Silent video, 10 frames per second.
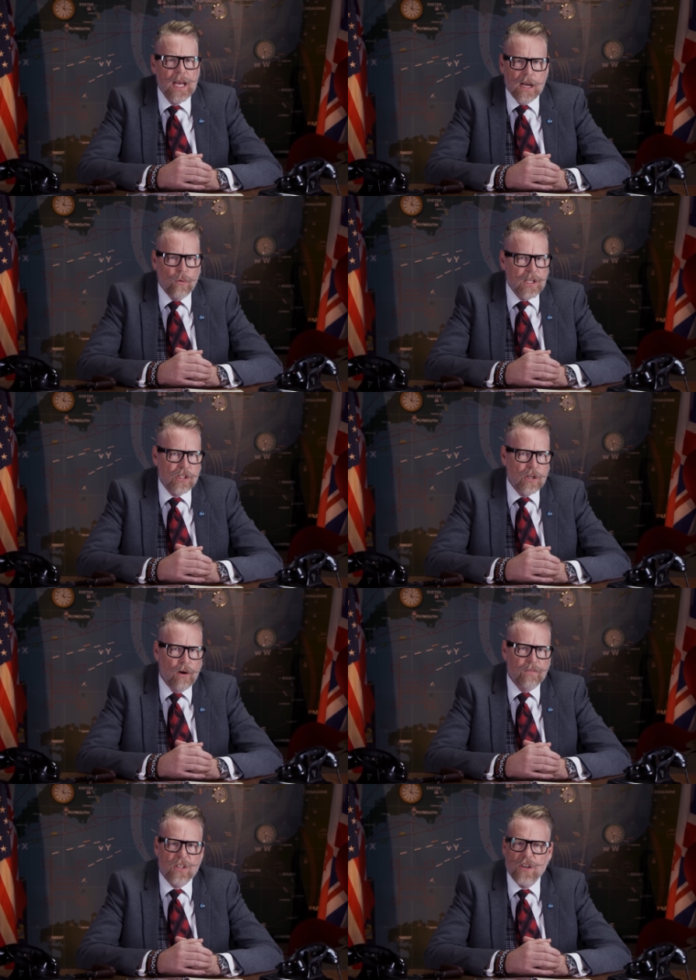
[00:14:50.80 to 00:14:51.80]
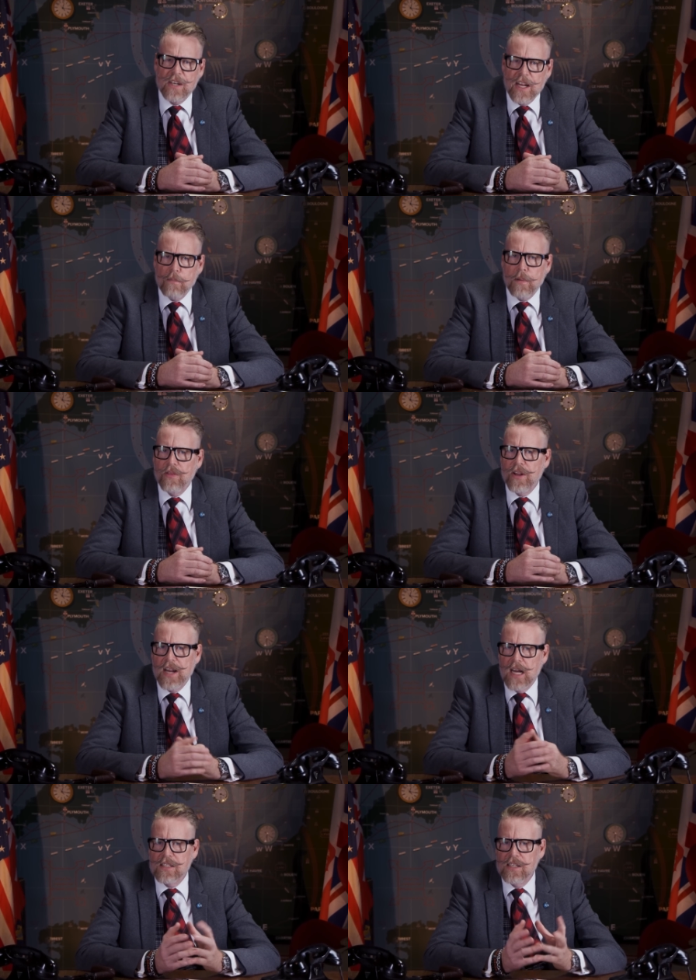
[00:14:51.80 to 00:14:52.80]
It only serves to deepen the
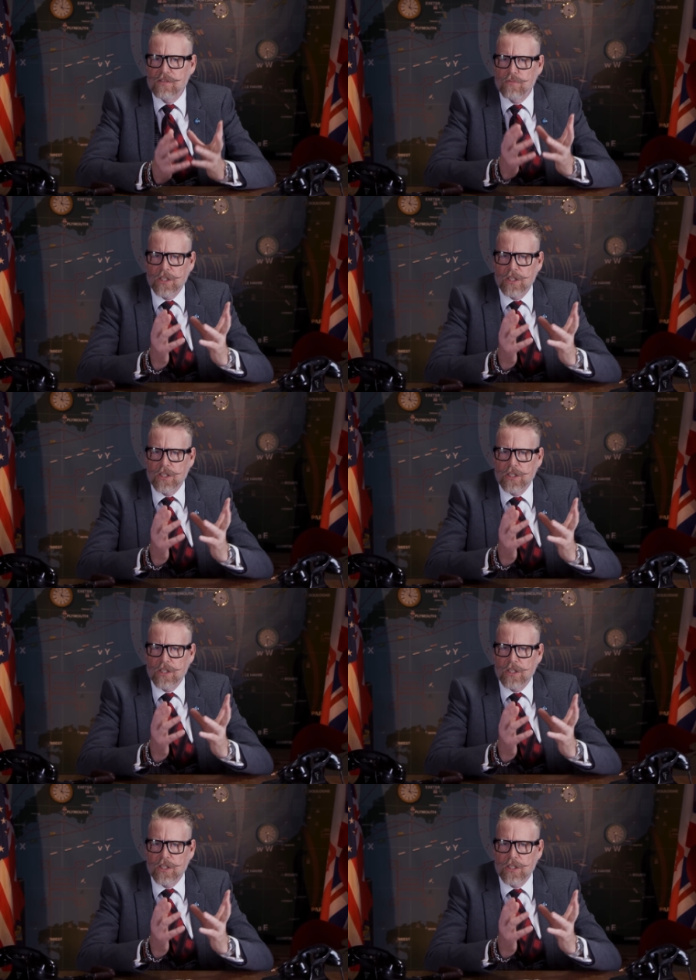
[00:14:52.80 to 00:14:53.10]
Nazis'